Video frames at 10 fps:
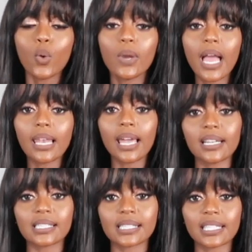We got a
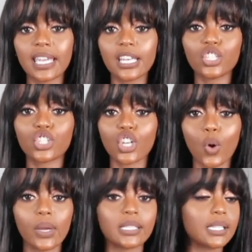lot of skin
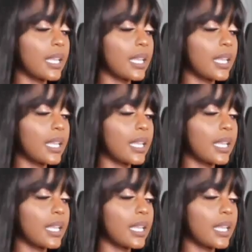showing, it's a